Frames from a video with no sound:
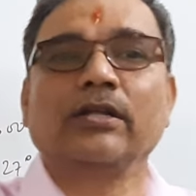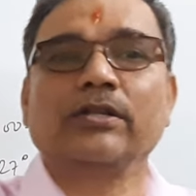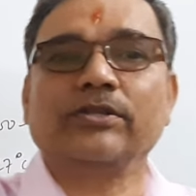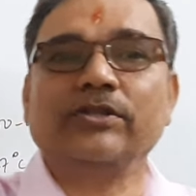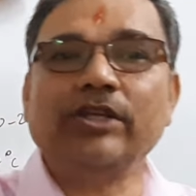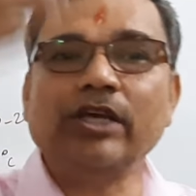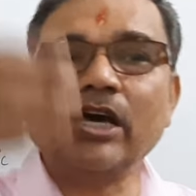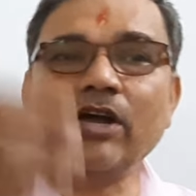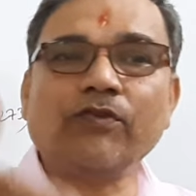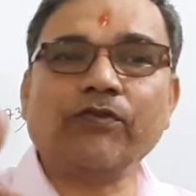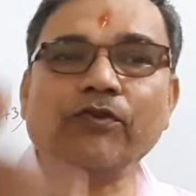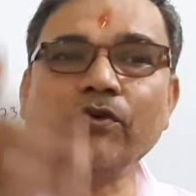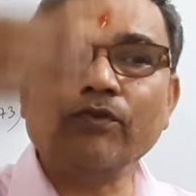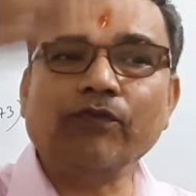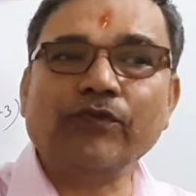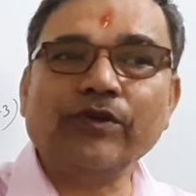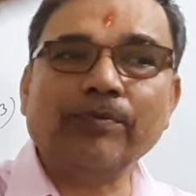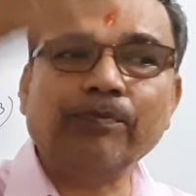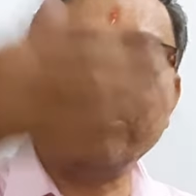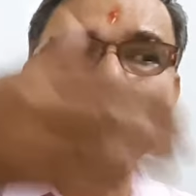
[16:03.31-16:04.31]
Therefore,
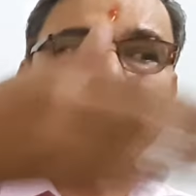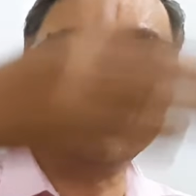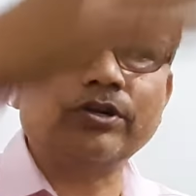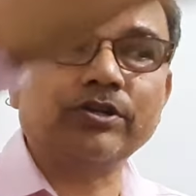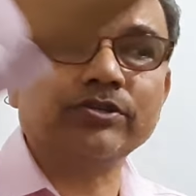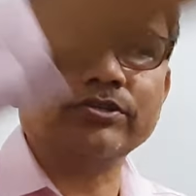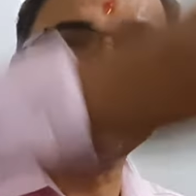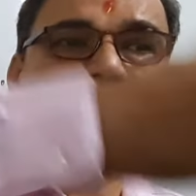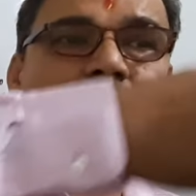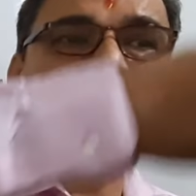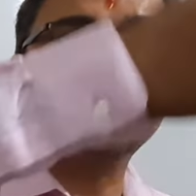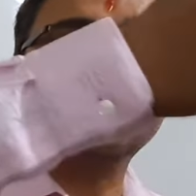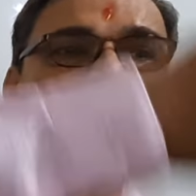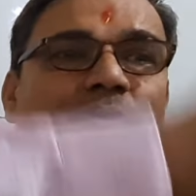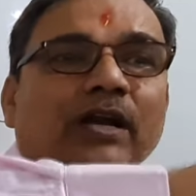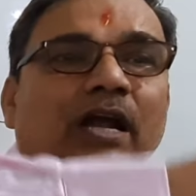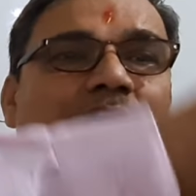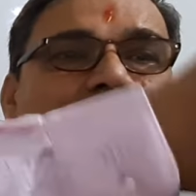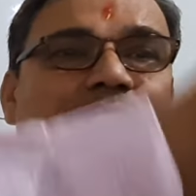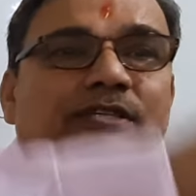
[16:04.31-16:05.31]
we put some
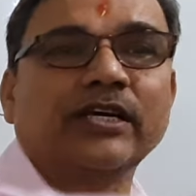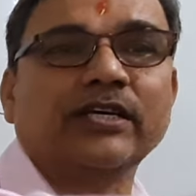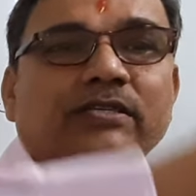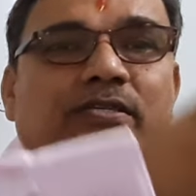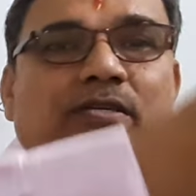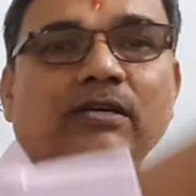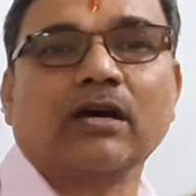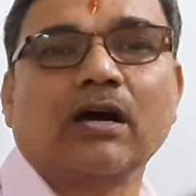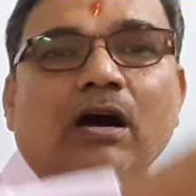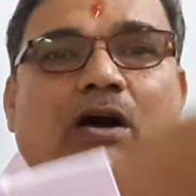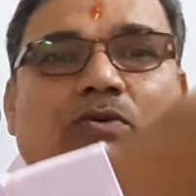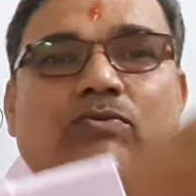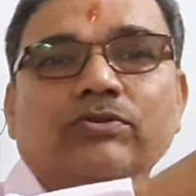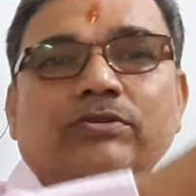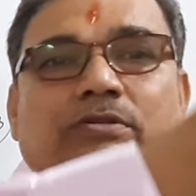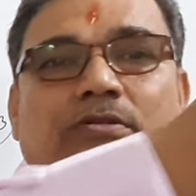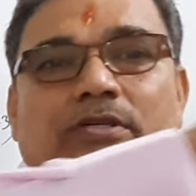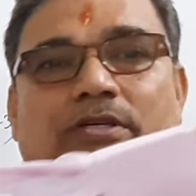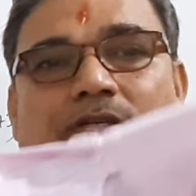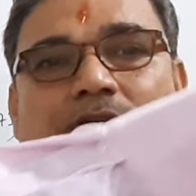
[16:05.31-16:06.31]
grasses
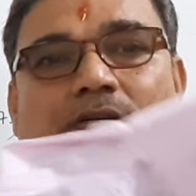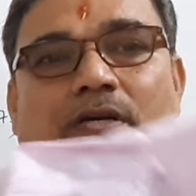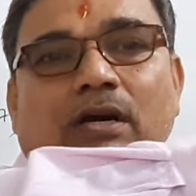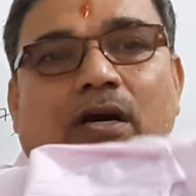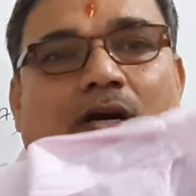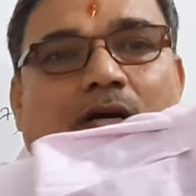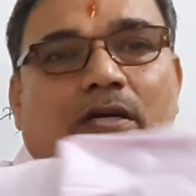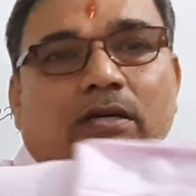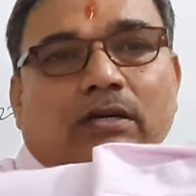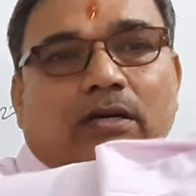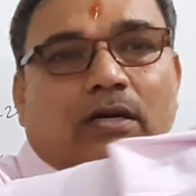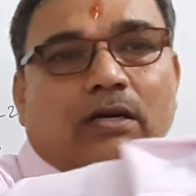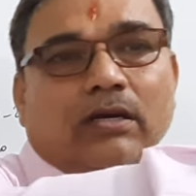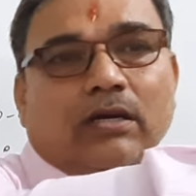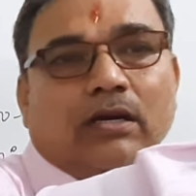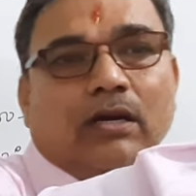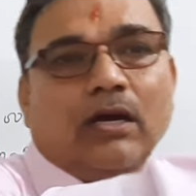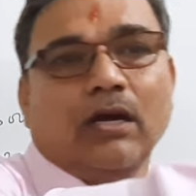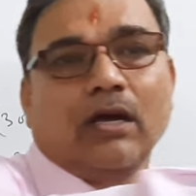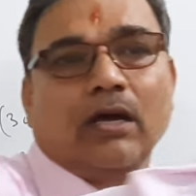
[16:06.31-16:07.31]
out
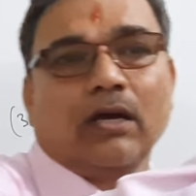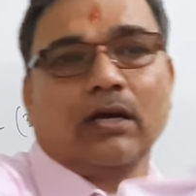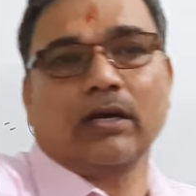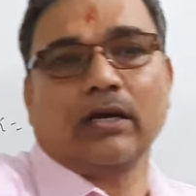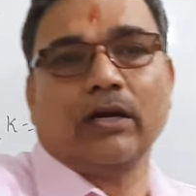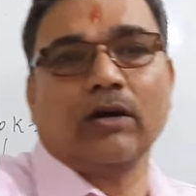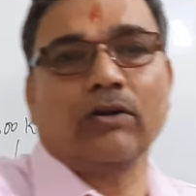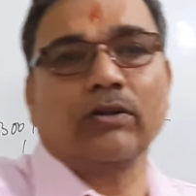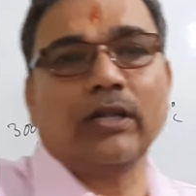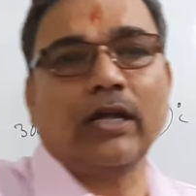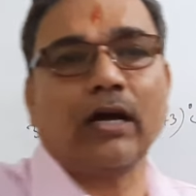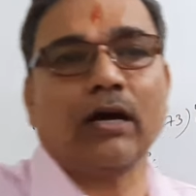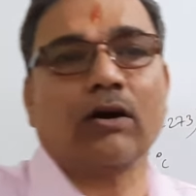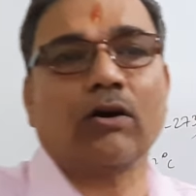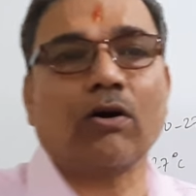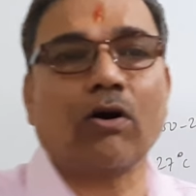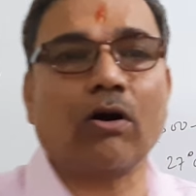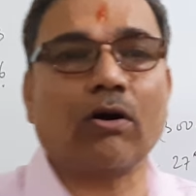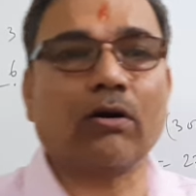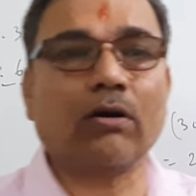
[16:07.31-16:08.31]
on the
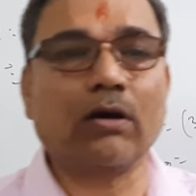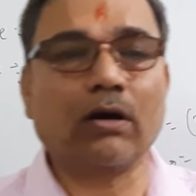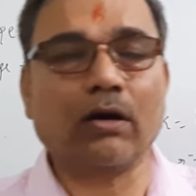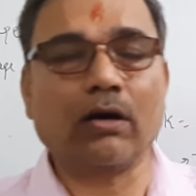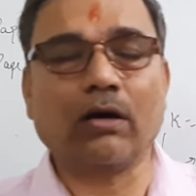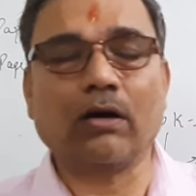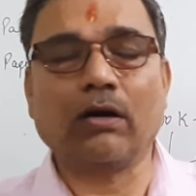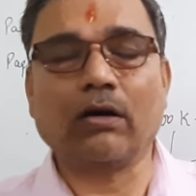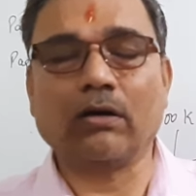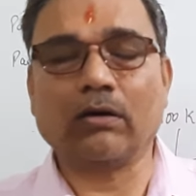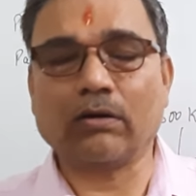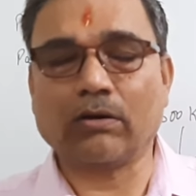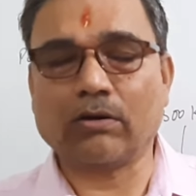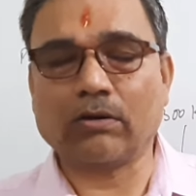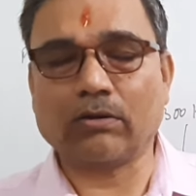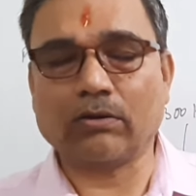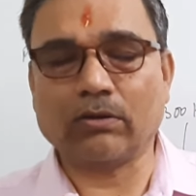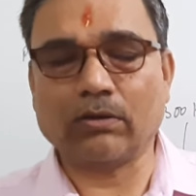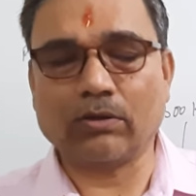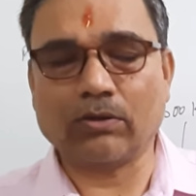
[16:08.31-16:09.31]

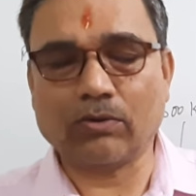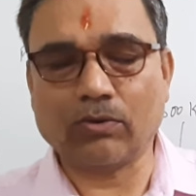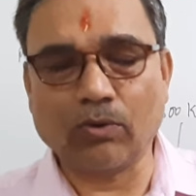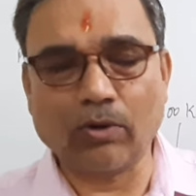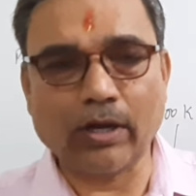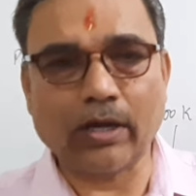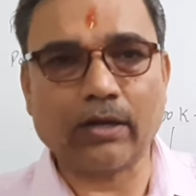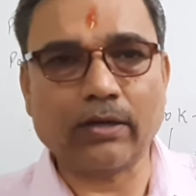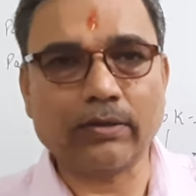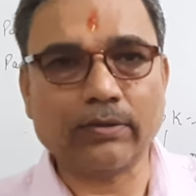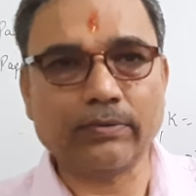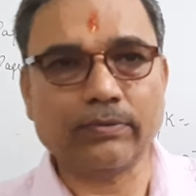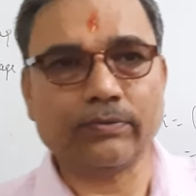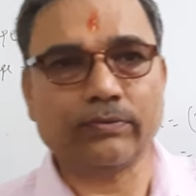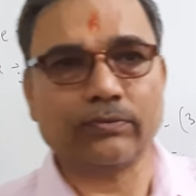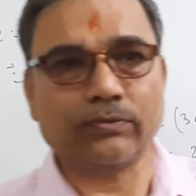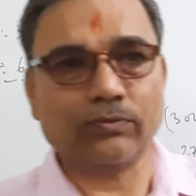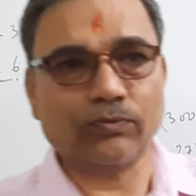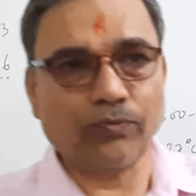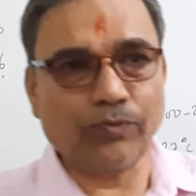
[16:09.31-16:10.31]
cooler,
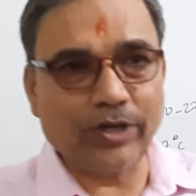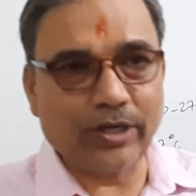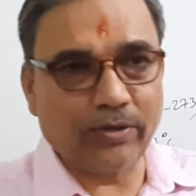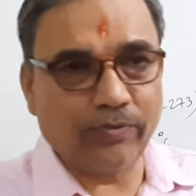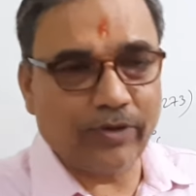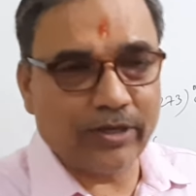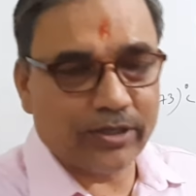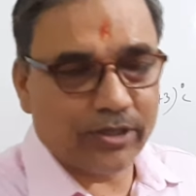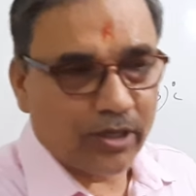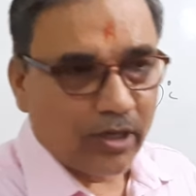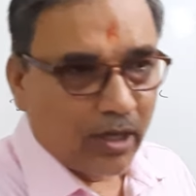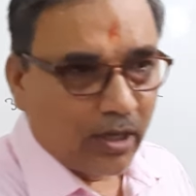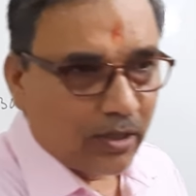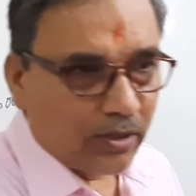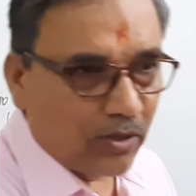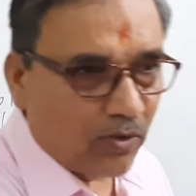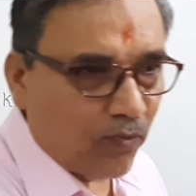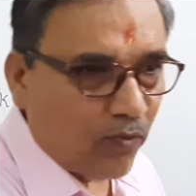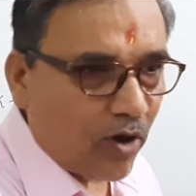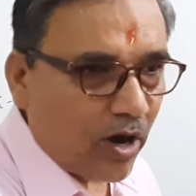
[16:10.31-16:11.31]
in which
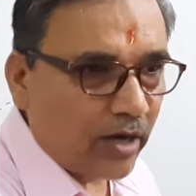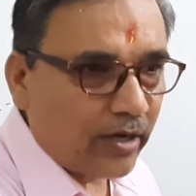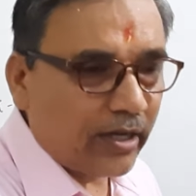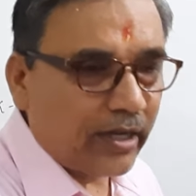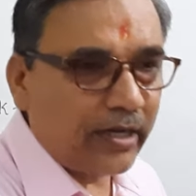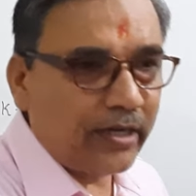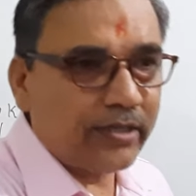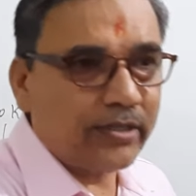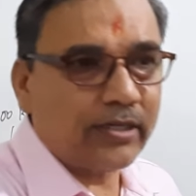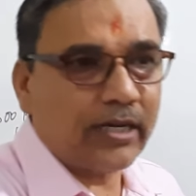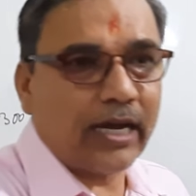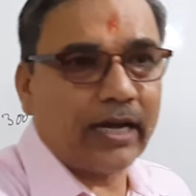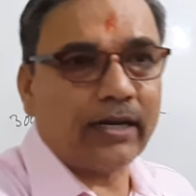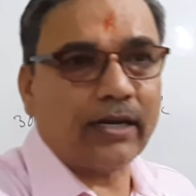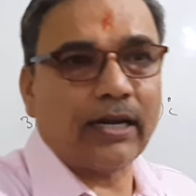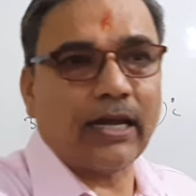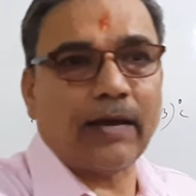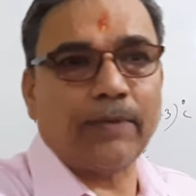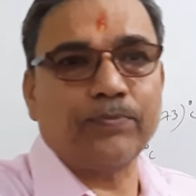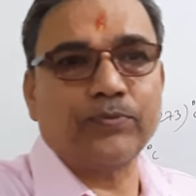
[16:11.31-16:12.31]
the water is
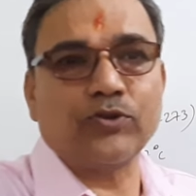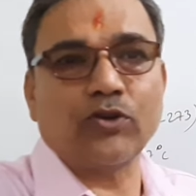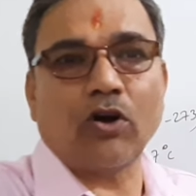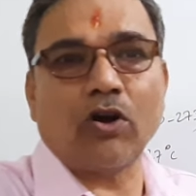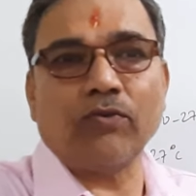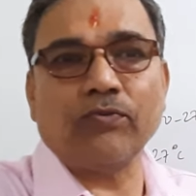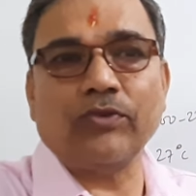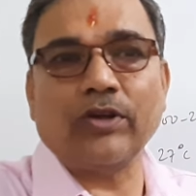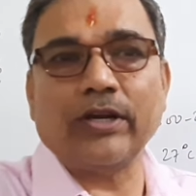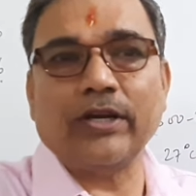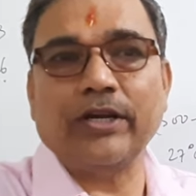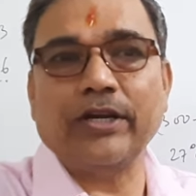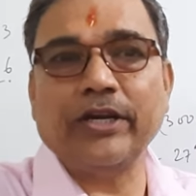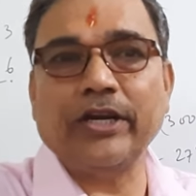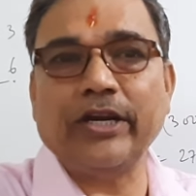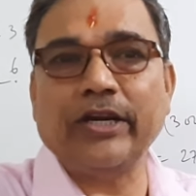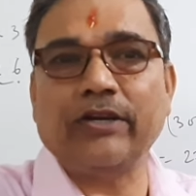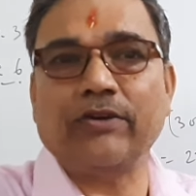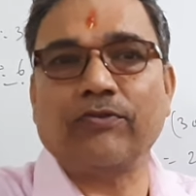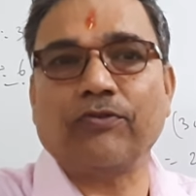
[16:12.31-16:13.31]
get absorb the
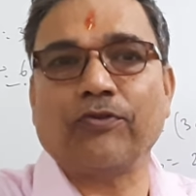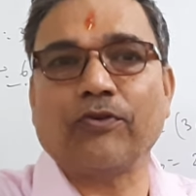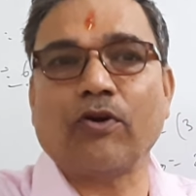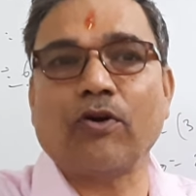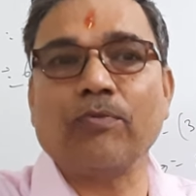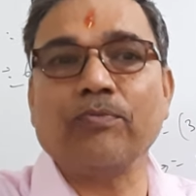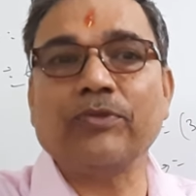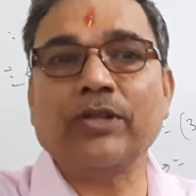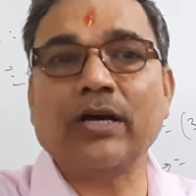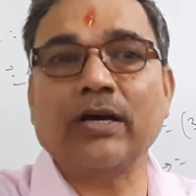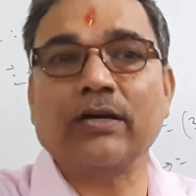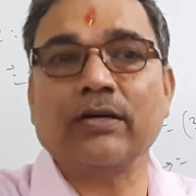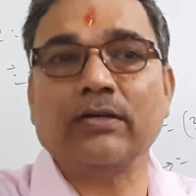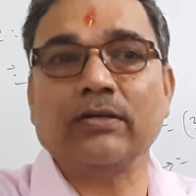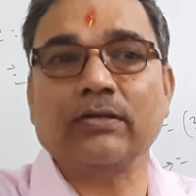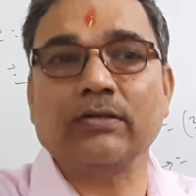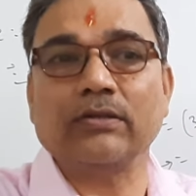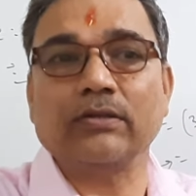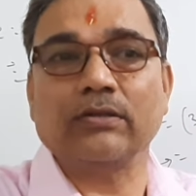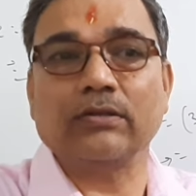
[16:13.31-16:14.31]
heat from
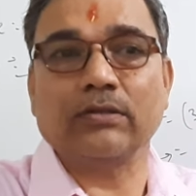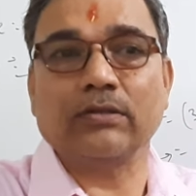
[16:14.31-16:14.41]
the